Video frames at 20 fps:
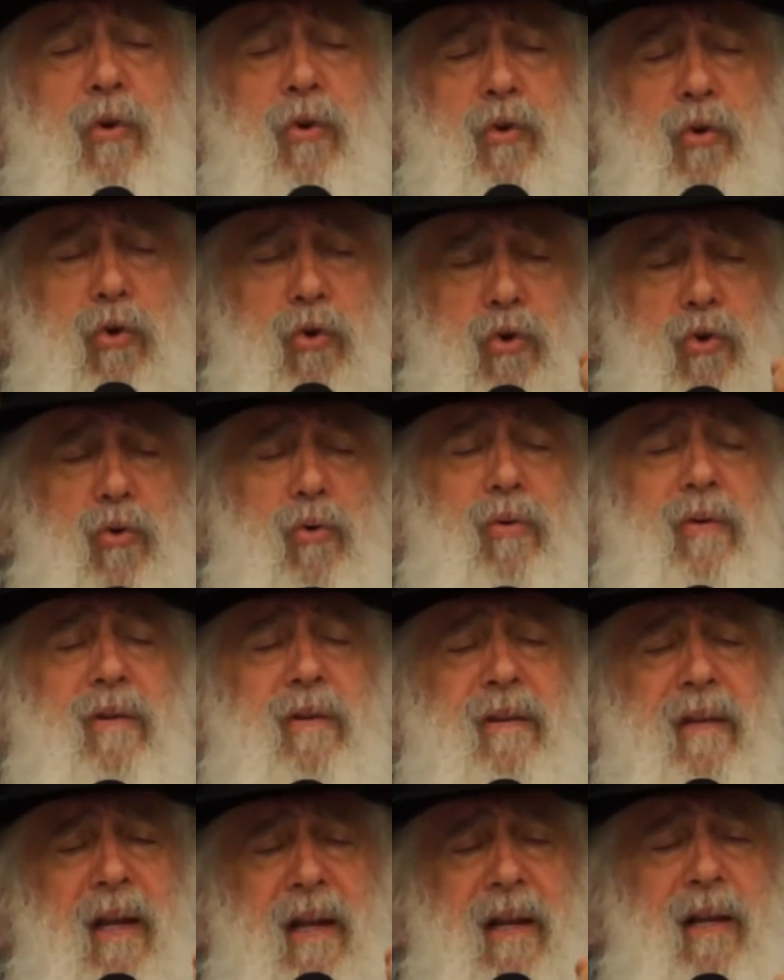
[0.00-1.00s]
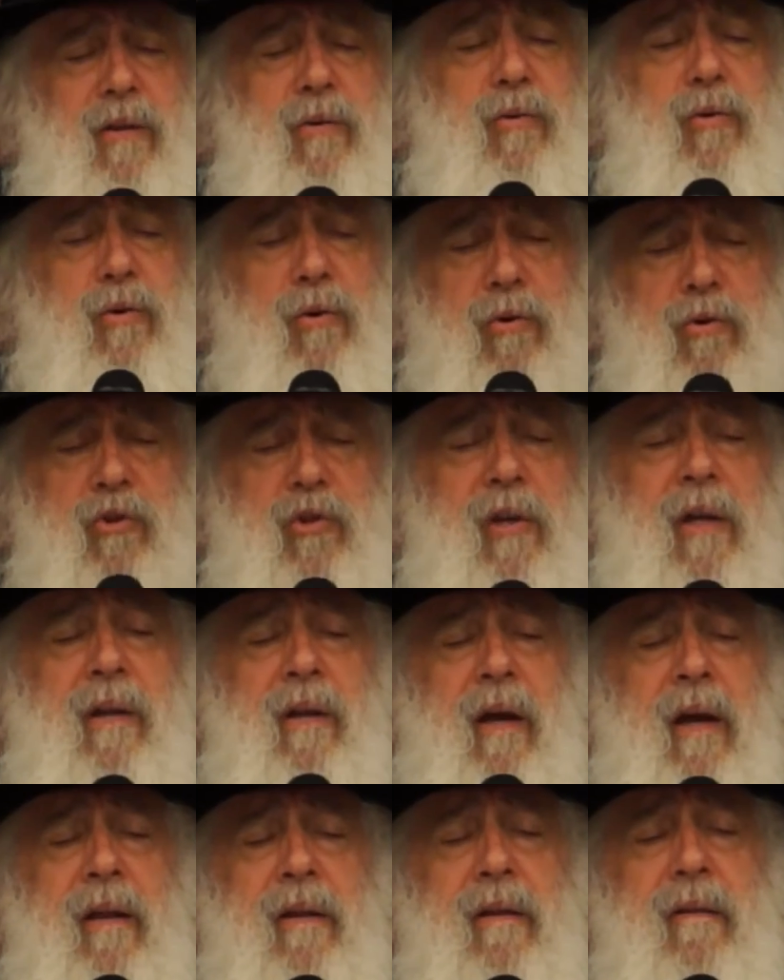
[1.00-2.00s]
You should tell it to your
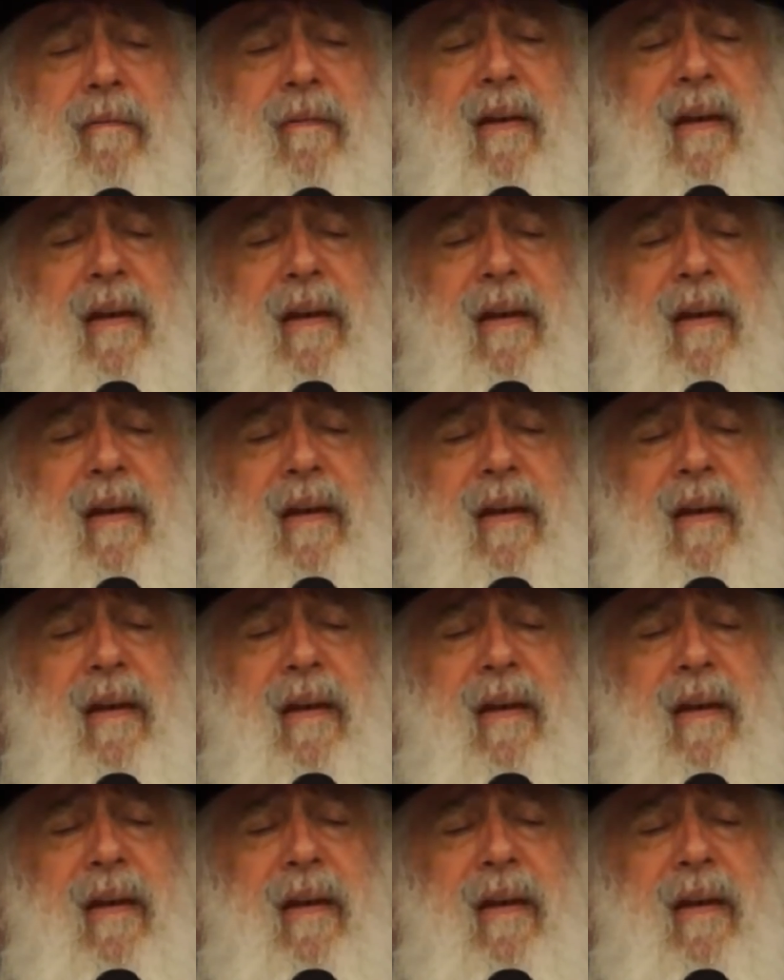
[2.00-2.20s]
children.